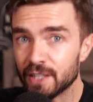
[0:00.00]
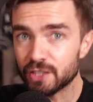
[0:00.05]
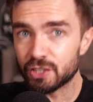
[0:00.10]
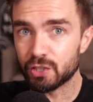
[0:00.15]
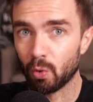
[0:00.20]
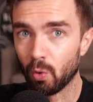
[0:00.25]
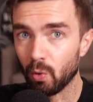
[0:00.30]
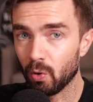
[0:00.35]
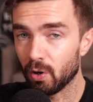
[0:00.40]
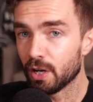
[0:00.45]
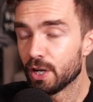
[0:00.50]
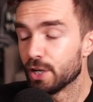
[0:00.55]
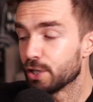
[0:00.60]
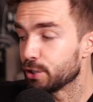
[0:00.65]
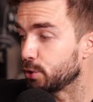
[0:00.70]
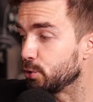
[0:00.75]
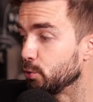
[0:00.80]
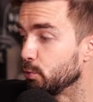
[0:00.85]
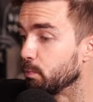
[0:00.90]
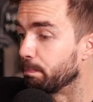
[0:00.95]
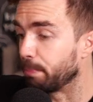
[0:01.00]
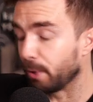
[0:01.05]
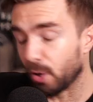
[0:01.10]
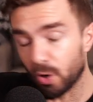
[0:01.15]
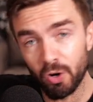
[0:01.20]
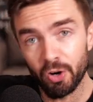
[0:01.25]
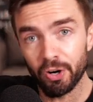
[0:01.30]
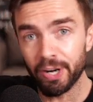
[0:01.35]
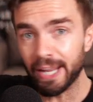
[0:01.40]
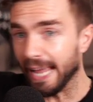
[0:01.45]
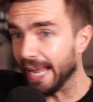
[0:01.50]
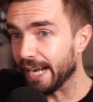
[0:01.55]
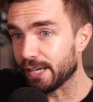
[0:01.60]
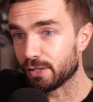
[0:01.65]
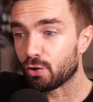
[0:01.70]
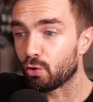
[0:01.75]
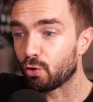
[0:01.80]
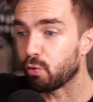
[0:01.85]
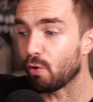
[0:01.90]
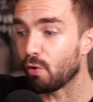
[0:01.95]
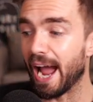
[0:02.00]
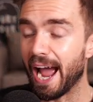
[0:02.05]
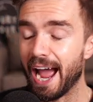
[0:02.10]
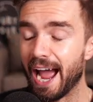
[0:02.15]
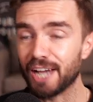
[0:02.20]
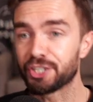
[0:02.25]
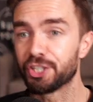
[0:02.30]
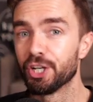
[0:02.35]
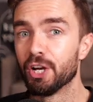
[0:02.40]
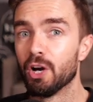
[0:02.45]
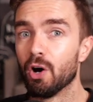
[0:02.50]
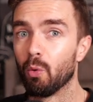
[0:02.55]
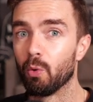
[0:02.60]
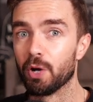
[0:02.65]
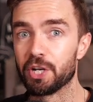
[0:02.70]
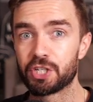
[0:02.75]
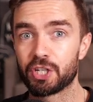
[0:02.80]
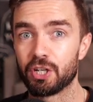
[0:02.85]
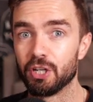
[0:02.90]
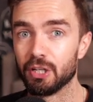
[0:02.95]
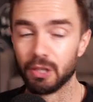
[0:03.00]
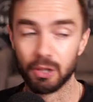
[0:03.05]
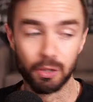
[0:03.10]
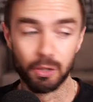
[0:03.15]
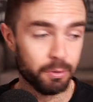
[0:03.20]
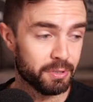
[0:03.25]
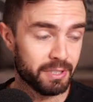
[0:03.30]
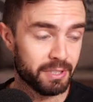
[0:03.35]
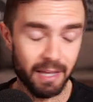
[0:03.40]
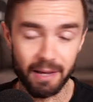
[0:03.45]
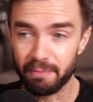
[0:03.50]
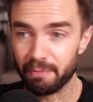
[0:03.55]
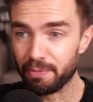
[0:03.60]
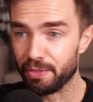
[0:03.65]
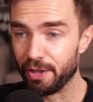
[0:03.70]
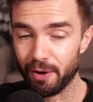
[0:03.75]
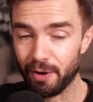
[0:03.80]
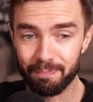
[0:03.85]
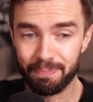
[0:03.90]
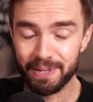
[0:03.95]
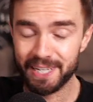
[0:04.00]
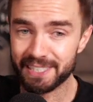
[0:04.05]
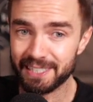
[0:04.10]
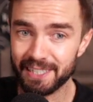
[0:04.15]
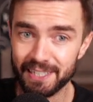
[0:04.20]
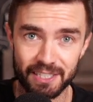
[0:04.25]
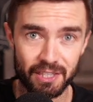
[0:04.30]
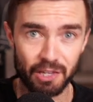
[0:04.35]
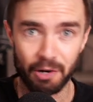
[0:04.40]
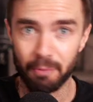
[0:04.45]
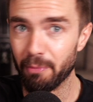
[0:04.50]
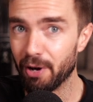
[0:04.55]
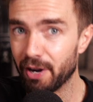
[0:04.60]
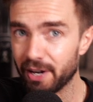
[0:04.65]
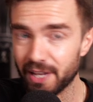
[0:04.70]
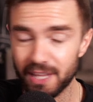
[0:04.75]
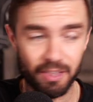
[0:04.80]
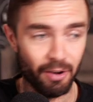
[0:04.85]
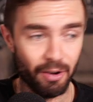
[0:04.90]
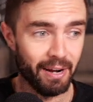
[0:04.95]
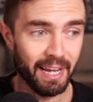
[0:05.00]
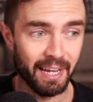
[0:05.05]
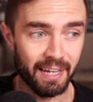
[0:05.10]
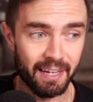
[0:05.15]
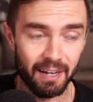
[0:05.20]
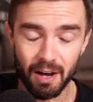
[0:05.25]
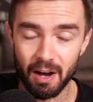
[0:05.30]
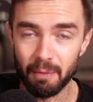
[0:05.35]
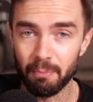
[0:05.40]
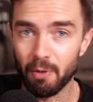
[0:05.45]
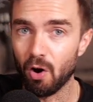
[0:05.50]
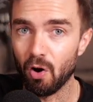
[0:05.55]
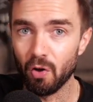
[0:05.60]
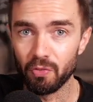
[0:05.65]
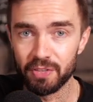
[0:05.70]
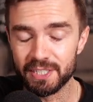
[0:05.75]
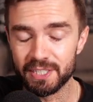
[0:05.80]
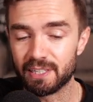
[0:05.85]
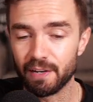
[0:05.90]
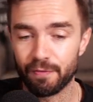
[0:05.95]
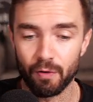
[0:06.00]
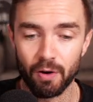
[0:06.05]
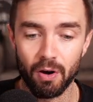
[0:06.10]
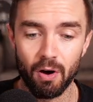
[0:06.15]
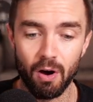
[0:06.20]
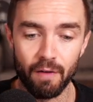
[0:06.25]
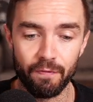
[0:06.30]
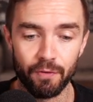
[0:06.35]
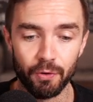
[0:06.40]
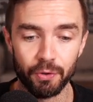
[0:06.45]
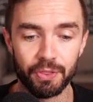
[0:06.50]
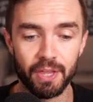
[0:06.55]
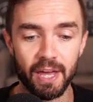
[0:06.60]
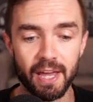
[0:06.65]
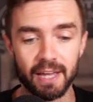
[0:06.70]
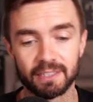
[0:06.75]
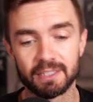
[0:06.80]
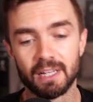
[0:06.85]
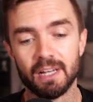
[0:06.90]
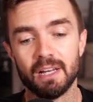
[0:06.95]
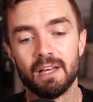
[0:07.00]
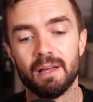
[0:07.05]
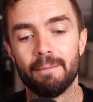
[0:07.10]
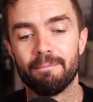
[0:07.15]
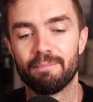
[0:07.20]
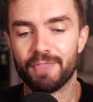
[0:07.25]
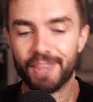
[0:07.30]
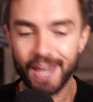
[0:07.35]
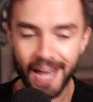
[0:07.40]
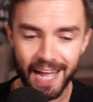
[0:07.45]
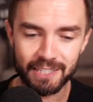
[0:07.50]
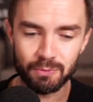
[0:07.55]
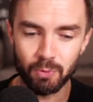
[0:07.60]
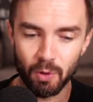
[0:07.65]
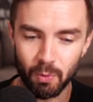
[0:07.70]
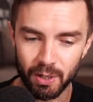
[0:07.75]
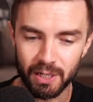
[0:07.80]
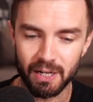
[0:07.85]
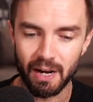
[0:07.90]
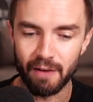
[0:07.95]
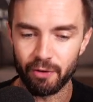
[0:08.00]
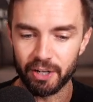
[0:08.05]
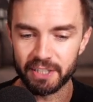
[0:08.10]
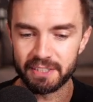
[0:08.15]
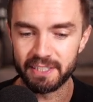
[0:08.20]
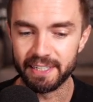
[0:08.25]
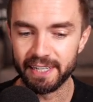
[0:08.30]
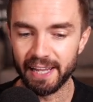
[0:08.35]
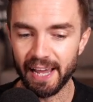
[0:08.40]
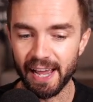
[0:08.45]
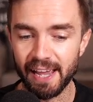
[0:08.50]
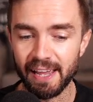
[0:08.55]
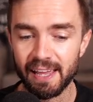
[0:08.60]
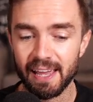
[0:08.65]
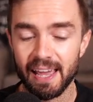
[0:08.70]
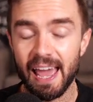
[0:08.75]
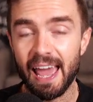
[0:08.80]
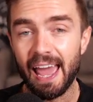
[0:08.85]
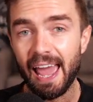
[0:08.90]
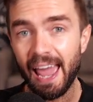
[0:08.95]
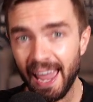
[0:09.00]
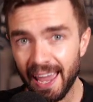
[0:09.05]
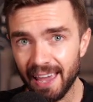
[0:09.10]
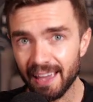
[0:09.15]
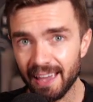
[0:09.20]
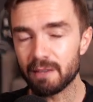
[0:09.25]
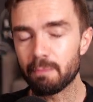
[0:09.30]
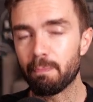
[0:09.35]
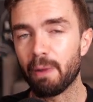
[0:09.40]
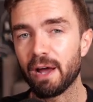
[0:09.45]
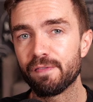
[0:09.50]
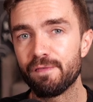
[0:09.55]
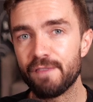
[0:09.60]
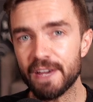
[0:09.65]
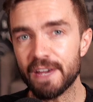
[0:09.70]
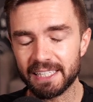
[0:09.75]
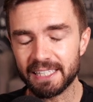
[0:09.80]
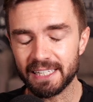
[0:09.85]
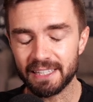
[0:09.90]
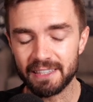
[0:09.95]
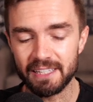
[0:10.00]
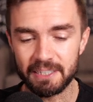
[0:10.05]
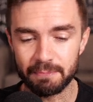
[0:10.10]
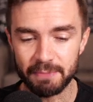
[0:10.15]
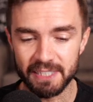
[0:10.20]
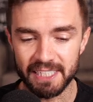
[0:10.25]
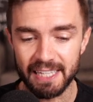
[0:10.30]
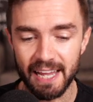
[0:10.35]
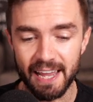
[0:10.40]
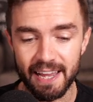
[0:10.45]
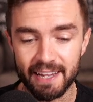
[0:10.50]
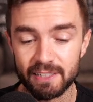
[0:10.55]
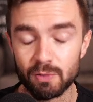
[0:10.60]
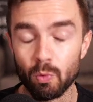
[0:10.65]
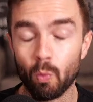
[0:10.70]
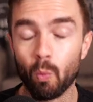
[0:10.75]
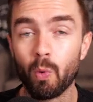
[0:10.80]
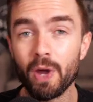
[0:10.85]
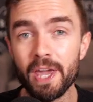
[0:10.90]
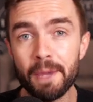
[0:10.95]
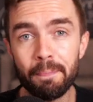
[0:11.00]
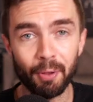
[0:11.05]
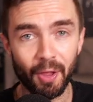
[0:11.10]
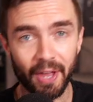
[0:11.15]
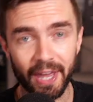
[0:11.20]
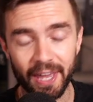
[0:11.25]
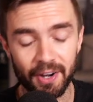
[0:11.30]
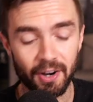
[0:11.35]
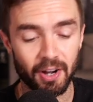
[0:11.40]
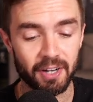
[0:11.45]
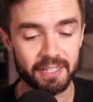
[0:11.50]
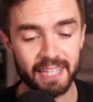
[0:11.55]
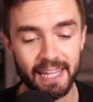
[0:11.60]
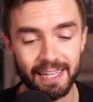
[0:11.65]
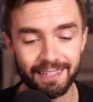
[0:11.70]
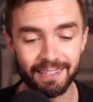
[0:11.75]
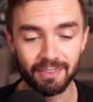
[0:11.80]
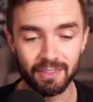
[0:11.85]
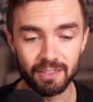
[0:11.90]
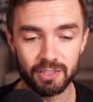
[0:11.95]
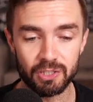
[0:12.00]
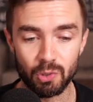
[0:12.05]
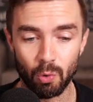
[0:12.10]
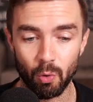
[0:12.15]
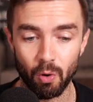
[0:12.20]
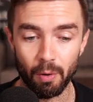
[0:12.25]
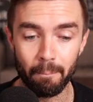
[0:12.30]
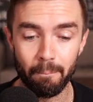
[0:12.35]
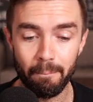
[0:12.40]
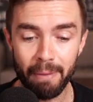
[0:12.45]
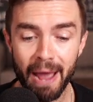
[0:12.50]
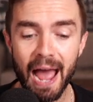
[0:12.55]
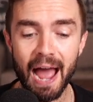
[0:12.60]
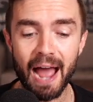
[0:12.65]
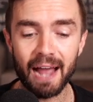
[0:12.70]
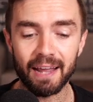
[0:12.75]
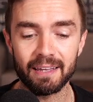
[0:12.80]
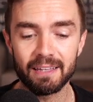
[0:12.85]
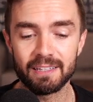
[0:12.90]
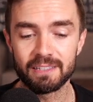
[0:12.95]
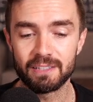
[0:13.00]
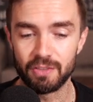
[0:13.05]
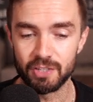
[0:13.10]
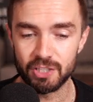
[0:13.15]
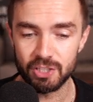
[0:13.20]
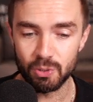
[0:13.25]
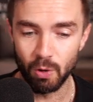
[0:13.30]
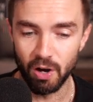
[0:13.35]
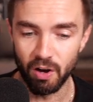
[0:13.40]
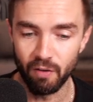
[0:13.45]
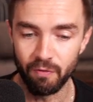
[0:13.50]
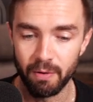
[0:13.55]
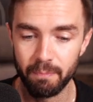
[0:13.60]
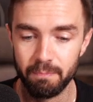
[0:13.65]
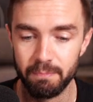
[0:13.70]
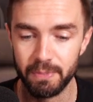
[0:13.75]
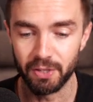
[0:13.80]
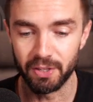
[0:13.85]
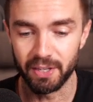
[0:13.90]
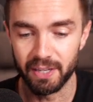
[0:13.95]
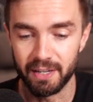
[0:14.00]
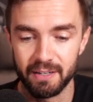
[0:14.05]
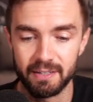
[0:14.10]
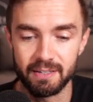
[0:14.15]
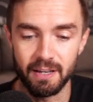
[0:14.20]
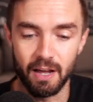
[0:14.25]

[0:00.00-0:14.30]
store to burn and crash, which could lose them their business, their money, their income, all these different awful things. That's what we're covering today. And by fixing these mistakes, we plan on taking the store back to this $12 million